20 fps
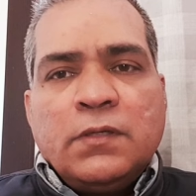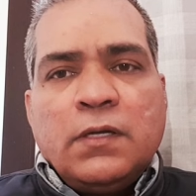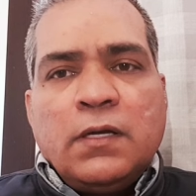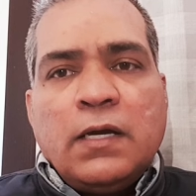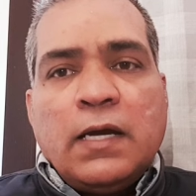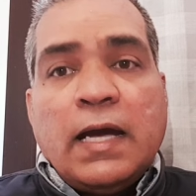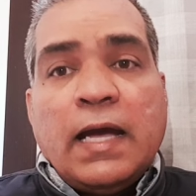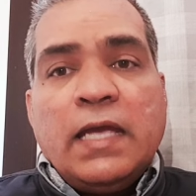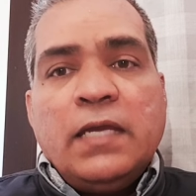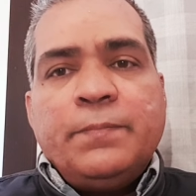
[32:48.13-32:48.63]

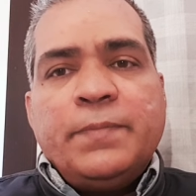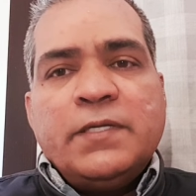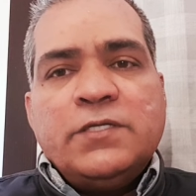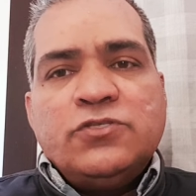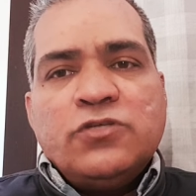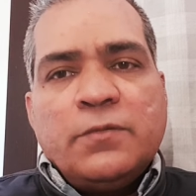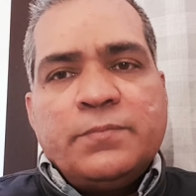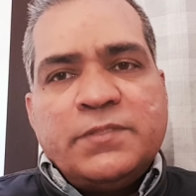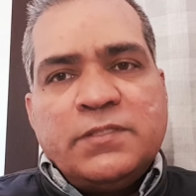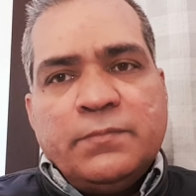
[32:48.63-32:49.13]
high paid
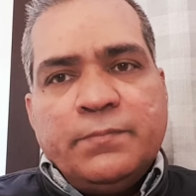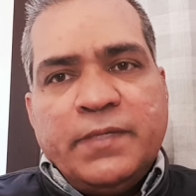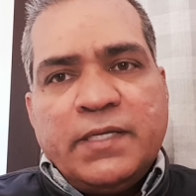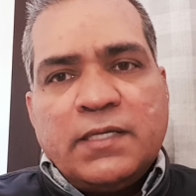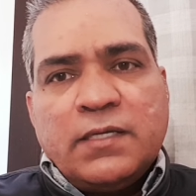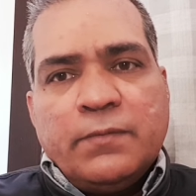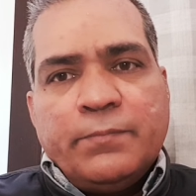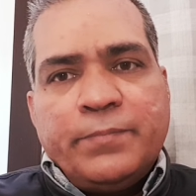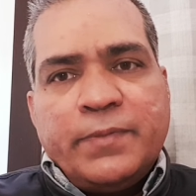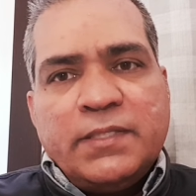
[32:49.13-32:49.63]
jobs in big
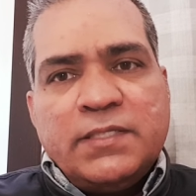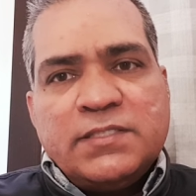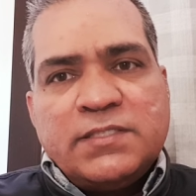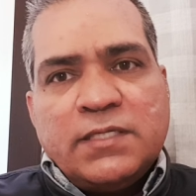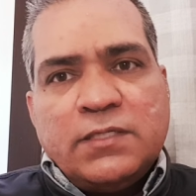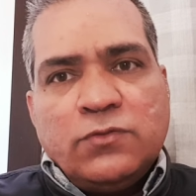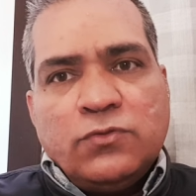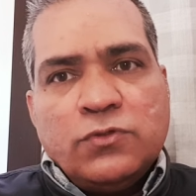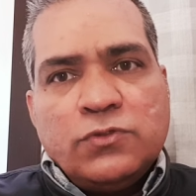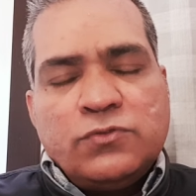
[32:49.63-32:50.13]
companies.
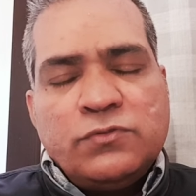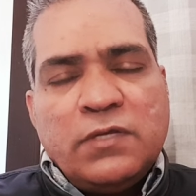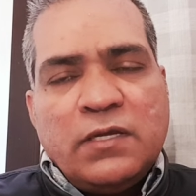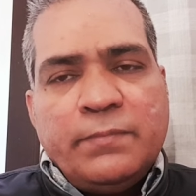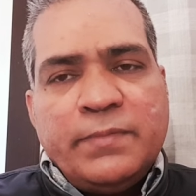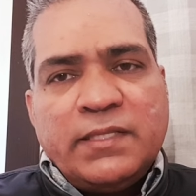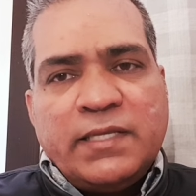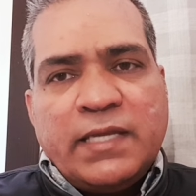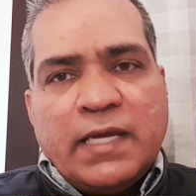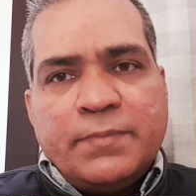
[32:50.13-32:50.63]
And those who have
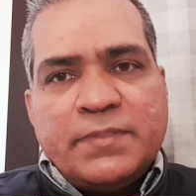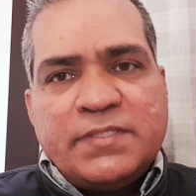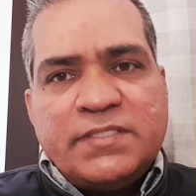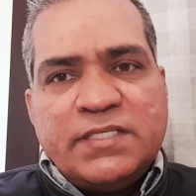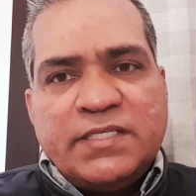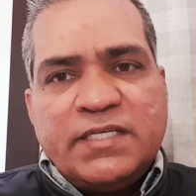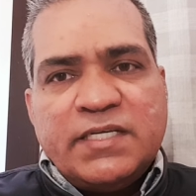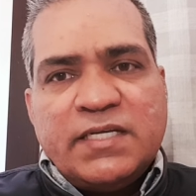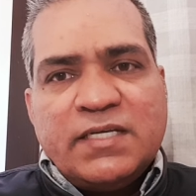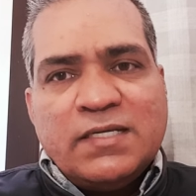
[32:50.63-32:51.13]
been kept
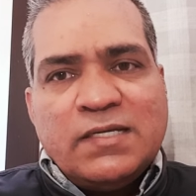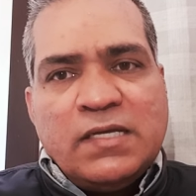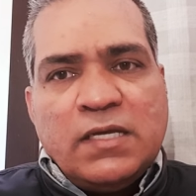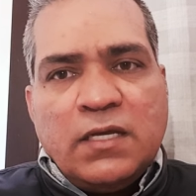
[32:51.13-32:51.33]
seated